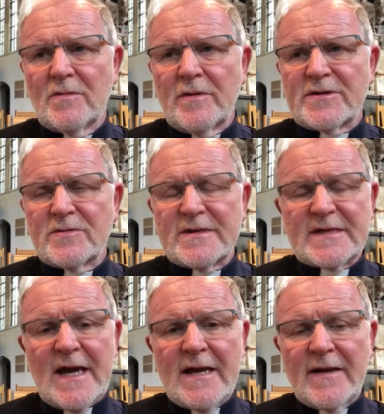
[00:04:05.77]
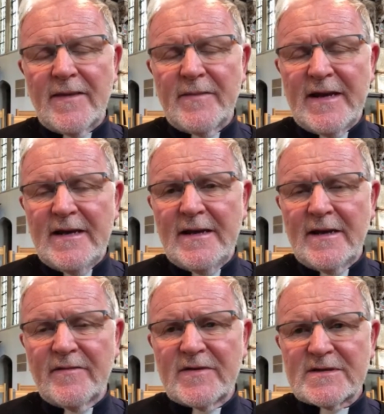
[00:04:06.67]
which we say at the
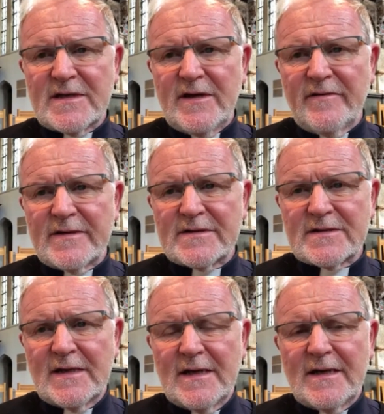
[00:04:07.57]
beginning of the service,